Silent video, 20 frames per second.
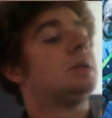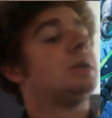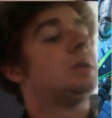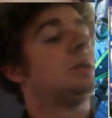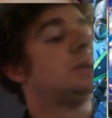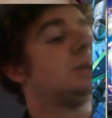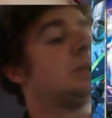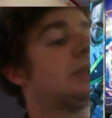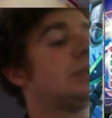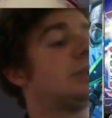
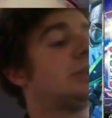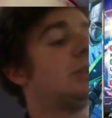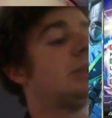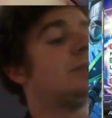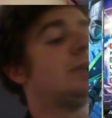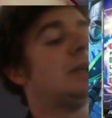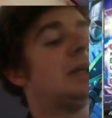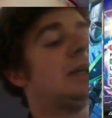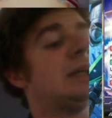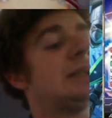Sanctuary
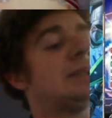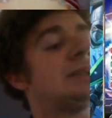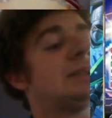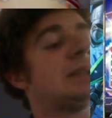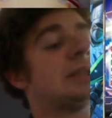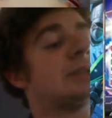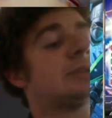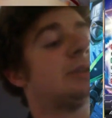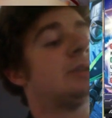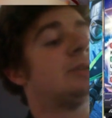of
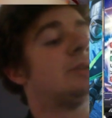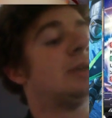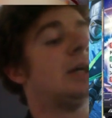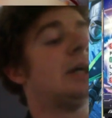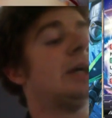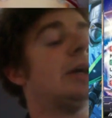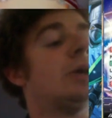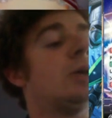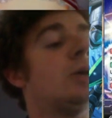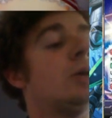
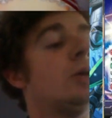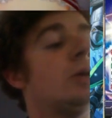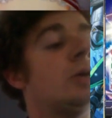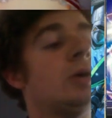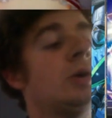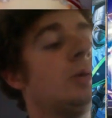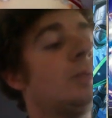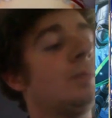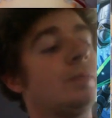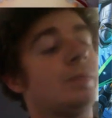Light,
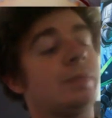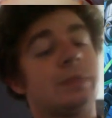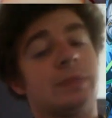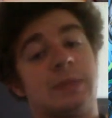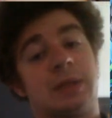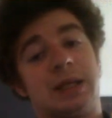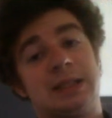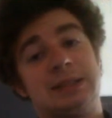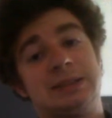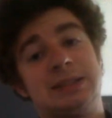or
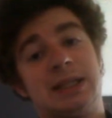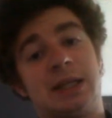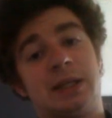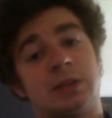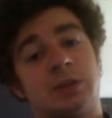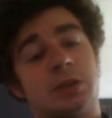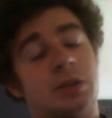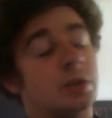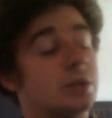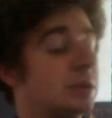a
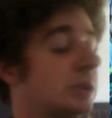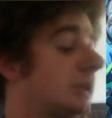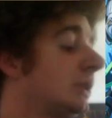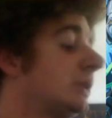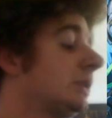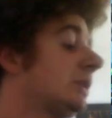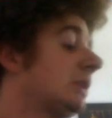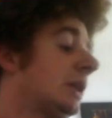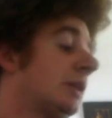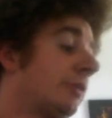second
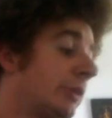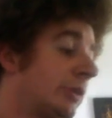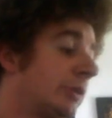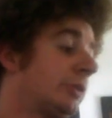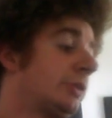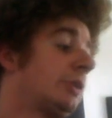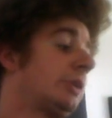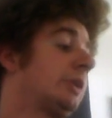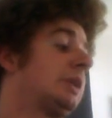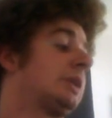Constance if you
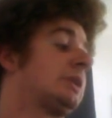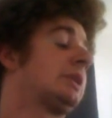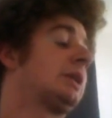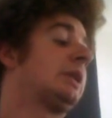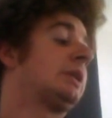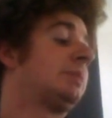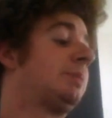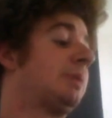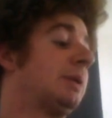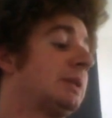
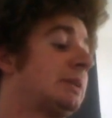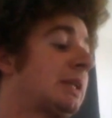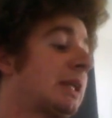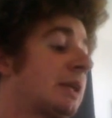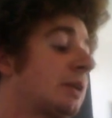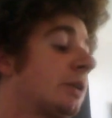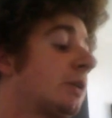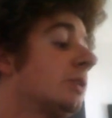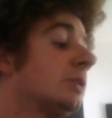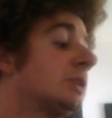decide to put a
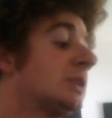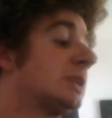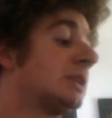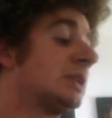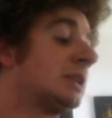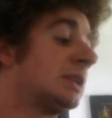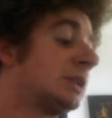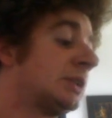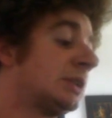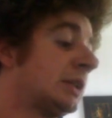second
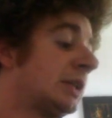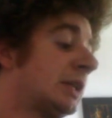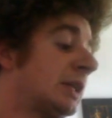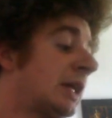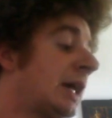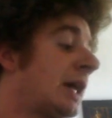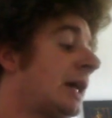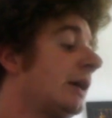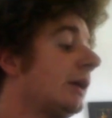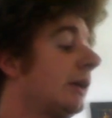Constance into the
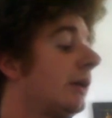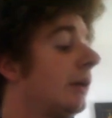deck,